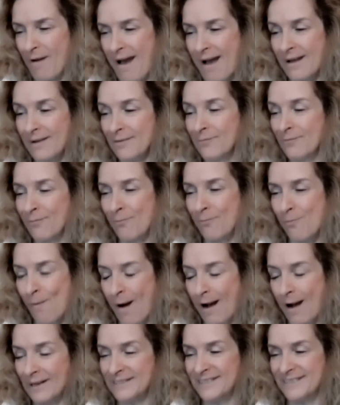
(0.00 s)
I've
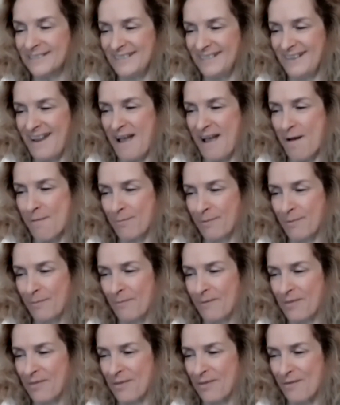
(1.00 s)
watched it
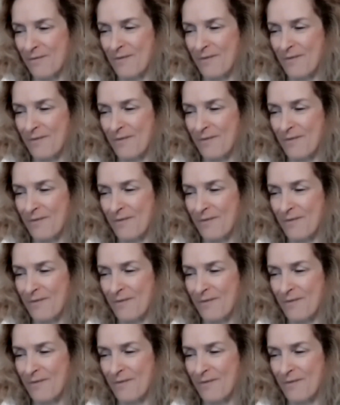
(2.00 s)
happen with our